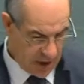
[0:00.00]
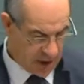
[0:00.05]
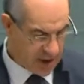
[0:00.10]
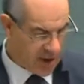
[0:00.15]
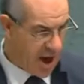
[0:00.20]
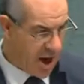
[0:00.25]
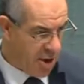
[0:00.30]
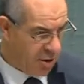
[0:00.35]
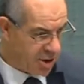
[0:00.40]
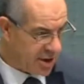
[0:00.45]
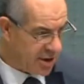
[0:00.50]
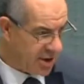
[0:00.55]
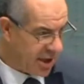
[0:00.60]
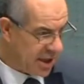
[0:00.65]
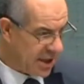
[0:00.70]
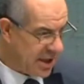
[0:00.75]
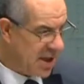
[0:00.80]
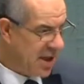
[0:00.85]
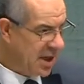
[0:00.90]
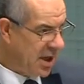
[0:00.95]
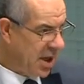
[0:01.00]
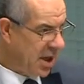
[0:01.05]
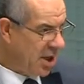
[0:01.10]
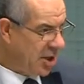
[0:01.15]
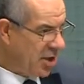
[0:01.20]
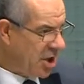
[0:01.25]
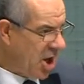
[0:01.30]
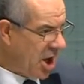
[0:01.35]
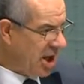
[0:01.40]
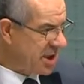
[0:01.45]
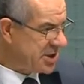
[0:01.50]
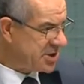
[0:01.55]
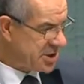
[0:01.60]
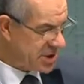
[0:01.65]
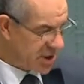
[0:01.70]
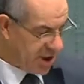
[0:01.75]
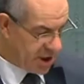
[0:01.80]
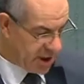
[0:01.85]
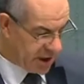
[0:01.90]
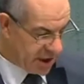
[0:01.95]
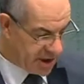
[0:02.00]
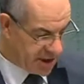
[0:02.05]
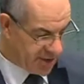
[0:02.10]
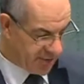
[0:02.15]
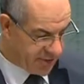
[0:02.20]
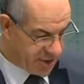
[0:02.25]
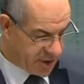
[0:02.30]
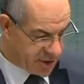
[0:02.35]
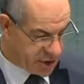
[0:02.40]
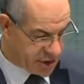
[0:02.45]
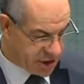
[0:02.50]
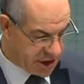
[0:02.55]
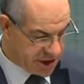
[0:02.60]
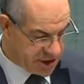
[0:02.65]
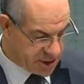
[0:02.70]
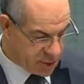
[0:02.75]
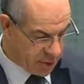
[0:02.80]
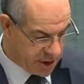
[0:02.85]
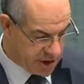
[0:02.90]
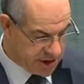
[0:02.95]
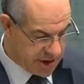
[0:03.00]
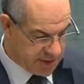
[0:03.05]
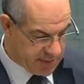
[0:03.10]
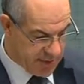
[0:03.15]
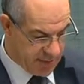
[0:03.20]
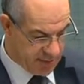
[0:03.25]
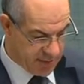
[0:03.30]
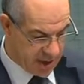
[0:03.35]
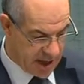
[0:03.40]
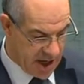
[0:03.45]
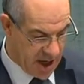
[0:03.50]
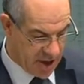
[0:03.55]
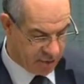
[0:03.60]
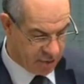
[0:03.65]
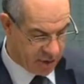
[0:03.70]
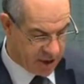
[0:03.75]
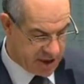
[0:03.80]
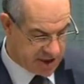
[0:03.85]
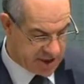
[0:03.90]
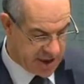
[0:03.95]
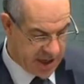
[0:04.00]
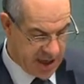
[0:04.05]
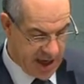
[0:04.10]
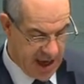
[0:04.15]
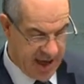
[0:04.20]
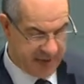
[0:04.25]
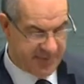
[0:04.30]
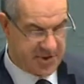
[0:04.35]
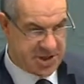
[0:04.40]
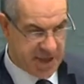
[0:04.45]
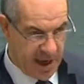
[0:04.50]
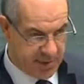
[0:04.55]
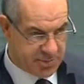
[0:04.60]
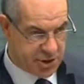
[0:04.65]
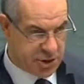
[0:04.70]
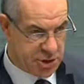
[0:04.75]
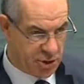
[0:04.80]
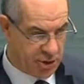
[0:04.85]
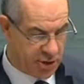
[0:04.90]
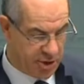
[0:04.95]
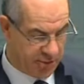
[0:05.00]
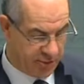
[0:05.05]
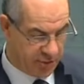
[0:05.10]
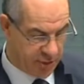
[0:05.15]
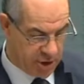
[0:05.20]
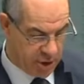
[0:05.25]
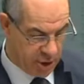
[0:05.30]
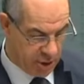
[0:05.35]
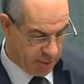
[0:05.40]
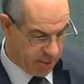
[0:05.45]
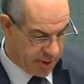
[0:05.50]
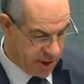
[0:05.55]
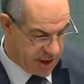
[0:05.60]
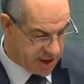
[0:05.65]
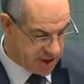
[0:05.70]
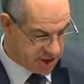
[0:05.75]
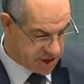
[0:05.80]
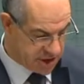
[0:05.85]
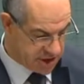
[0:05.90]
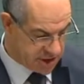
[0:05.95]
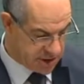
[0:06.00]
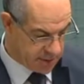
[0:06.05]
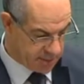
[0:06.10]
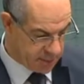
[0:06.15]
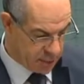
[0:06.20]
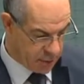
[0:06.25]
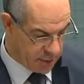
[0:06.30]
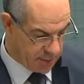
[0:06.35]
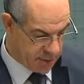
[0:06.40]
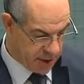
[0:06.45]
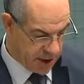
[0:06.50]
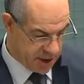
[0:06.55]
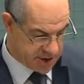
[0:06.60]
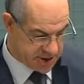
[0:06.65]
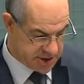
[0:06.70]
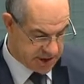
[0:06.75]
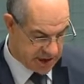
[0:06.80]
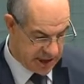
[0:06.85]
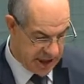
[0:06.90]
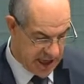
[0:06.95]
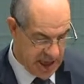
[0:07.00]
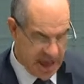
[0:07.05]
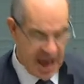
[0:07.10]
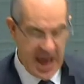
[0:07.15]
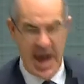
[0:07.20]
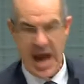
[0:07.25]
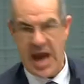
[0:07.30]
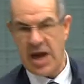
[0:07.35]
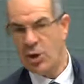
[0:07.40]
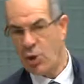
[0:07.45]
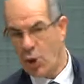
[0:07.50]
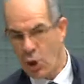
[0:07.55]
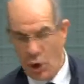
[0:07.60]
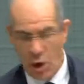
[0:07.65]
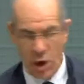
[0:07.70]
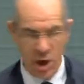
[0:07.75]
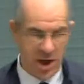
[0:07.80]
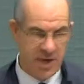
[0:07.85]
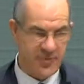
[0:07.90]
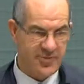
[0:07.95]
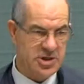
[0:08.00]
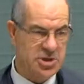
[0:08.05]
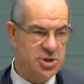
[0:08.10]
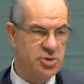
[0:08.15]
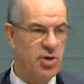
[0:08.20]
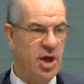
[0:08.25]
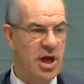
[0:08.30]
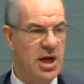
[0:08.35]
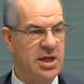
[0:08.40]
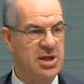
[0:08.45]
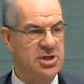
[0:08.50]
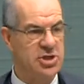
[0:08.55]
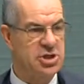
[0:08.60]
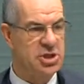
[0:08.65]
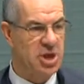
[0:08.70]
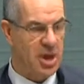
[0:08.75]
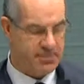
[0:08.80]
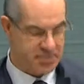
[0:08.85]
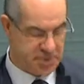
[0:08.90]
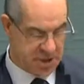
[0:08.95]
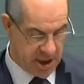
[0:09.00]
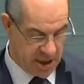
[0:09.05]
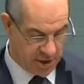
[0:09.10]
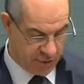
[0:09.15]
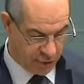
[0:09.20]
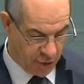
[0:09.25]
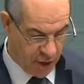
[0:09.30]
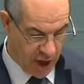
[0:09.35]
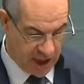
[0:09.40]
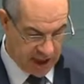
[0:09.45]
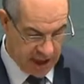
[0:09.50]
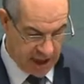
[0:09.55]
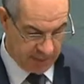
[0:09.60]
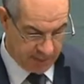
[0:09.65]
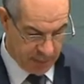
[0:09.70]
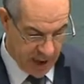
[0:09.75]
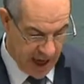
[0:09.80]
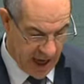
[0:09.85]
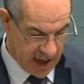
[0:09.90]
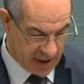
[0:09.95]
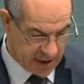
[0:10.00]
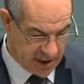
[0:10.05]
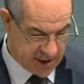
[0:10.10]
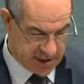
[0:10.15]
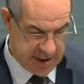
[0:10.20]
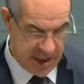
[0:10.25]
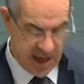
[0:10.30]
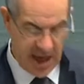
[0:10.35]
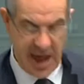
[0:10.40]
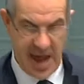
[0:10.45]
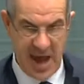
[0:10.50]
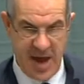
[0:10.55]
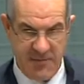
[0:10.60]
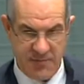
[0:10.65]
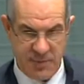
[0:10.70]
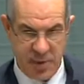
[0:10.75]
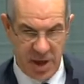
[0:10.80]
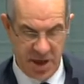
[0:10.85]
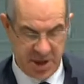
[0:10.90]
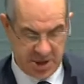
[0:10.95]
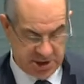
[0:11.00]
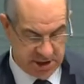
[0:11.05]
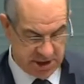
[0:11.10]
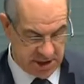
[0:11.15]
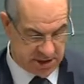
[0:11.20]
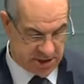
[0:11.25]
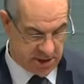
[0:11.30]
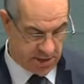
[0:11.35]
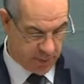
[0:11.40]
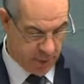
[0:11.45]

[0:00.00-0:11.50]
Currently, 19 of the G20 member countries have some sort of renewable energy support policy, and all of Australia's top 10 trading partners have policies to